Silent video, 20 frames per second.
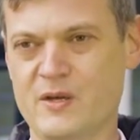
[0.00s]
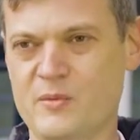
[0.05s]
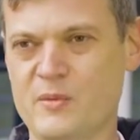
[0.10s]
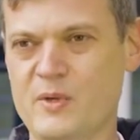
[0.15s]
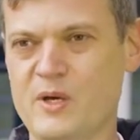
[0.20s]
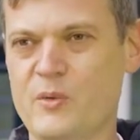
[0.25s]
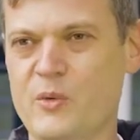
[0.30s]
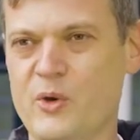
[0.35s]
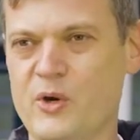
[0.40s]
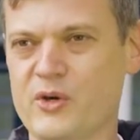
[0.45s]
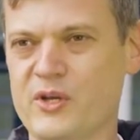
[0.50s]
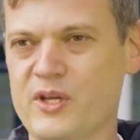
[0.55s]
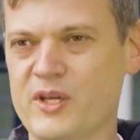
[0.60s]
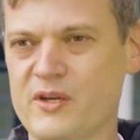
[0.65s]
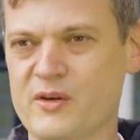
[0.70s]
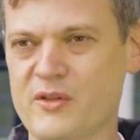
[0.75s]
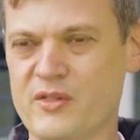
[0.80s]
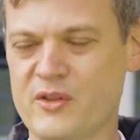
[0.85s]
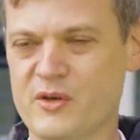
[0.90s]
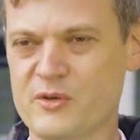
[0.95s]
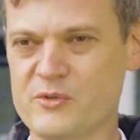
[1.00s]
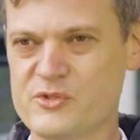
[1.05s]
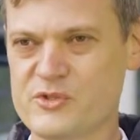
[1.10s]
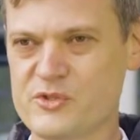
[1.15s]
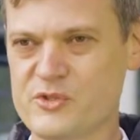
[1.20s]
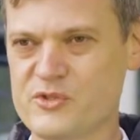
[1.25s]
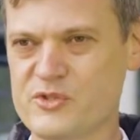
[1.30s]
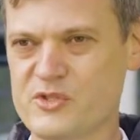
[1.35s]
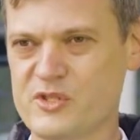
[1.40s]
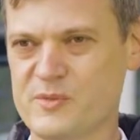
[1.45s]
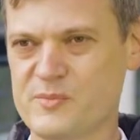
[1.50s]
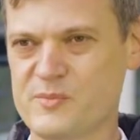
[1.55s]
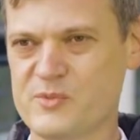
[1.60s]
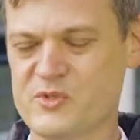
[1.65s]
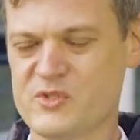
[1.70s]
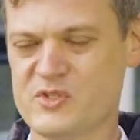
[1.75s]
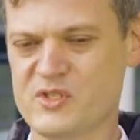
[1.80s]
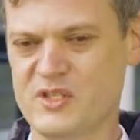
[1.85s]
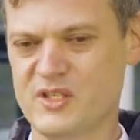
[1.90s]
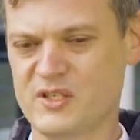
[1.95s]
We are working on those
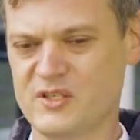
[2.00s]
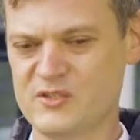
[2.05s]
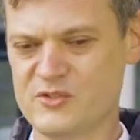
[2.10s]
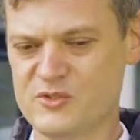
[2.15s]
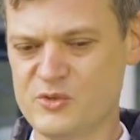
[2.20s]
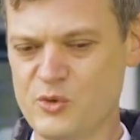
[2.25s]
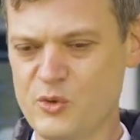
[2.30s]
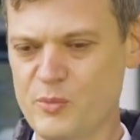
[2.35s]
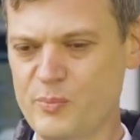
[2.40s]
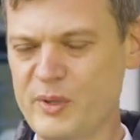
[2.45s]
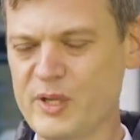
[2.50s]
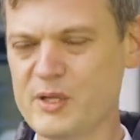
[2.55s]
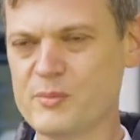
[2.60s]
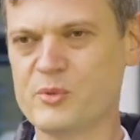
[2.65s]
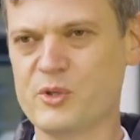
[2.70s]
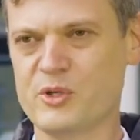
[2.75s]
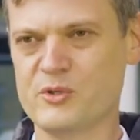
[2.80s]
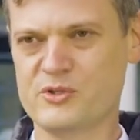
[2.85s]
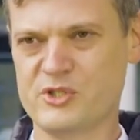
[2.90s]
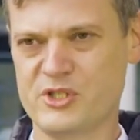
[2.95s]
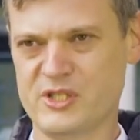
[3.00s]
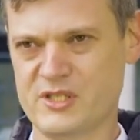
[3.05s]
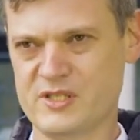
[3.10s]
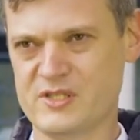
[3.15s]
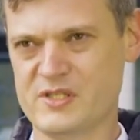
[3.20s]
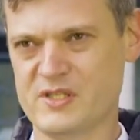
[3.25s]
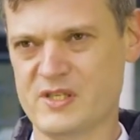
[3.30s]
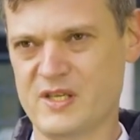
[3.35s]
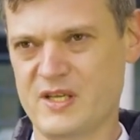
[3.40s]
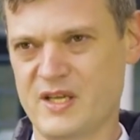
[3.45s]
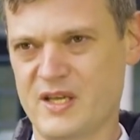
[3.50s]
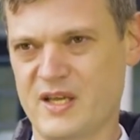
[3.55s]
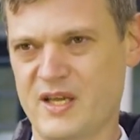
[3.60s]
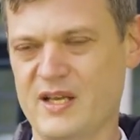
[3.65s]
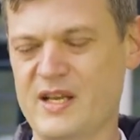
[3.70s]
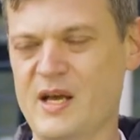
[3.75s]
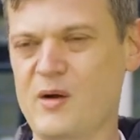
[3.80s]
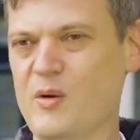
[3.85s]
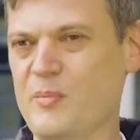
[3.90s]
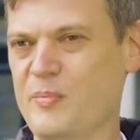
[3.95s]
systems in 2 big projects,
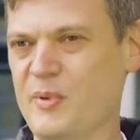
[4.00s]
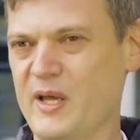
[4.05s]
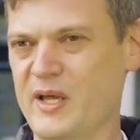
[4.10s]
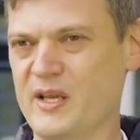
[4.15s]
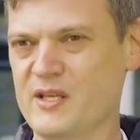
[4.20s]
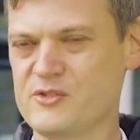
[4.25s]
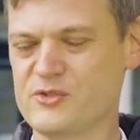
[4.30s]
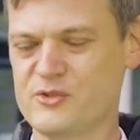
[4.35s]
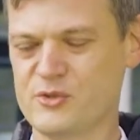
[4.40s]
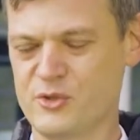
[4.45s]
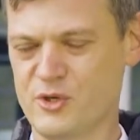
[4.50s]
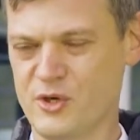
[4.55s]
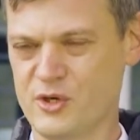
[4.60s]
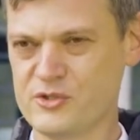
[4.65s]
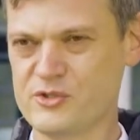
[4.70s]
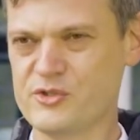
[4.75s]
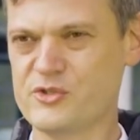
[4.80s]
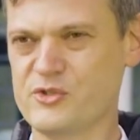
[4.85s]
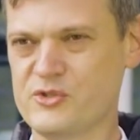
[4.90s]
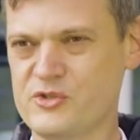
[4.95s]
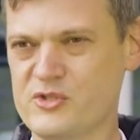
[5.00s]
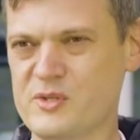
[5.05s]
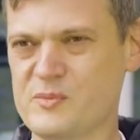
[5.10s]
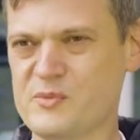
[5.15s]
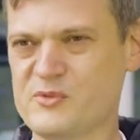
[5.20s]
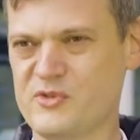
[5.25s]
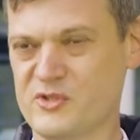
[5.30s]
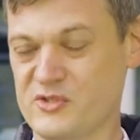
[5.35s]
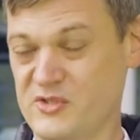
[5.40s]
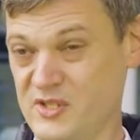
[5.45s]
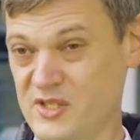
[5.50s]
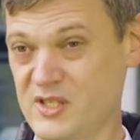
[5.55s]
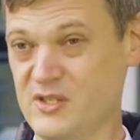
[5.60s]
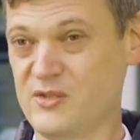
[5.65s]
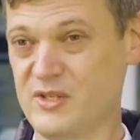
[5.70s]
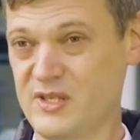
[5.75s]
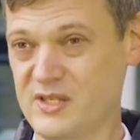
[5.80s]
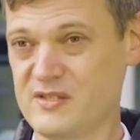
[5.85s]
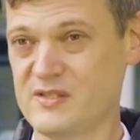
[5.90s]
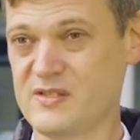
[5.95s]
and our plan is to launch systems for
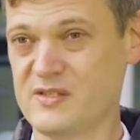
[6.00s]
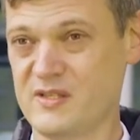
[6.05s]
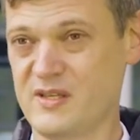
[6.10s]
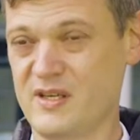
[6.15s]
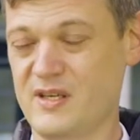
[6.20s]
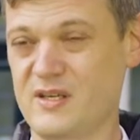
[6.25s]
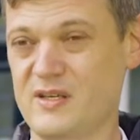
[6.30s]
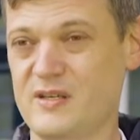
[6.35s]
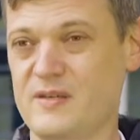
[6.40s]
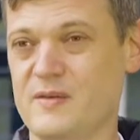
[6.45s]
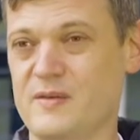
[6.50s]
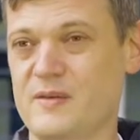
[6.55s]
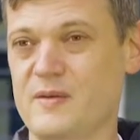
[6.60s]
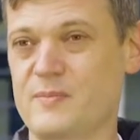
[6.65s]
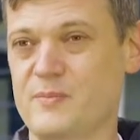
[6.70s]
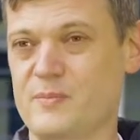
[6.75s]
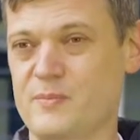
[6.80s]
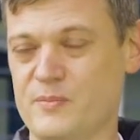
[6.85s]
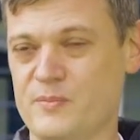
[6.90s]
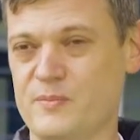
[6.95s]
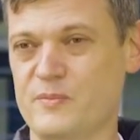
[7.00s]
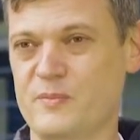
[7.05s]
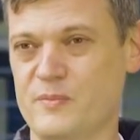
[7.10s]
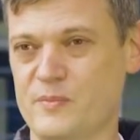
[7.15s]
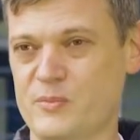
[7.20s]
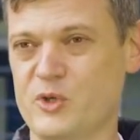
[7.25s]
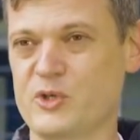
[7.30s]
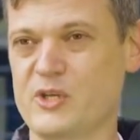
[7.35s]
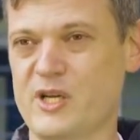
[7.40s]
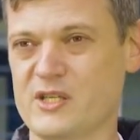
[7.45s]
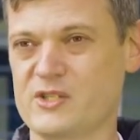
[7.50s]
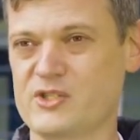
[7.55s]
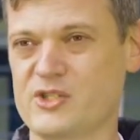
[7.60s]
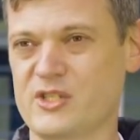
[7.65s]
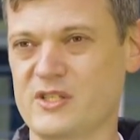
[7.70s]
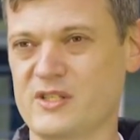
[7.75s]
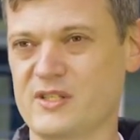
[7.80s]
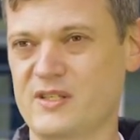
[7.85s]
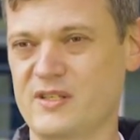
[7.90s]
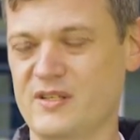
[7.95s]
serious
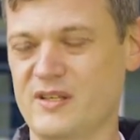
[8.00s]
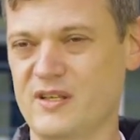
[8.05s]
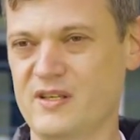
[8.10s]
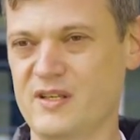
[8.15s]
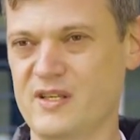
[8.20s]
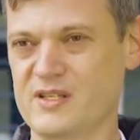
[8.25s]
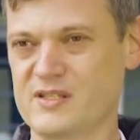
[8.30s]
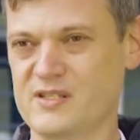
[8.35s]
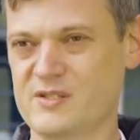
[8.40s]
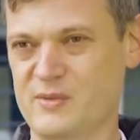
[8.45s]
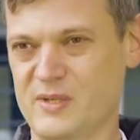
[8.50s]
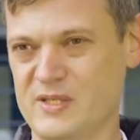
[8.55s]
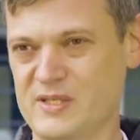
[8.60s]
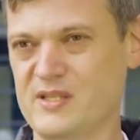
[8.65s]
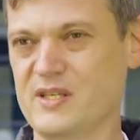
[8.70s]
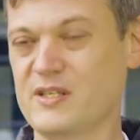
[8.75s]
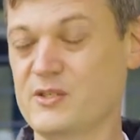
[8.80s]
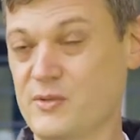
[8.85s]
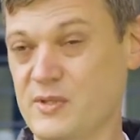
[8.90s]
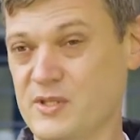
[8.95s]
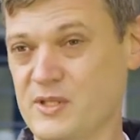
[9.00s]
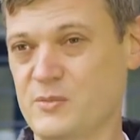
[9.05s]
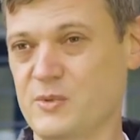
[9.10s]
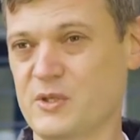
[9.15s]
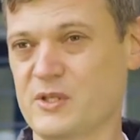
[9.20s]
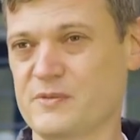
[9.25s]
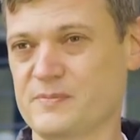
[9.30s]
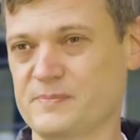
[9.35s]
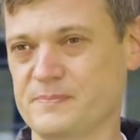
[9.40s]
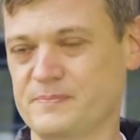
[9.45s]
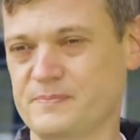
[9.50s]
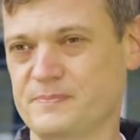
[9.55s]
production in the years 20 and 21.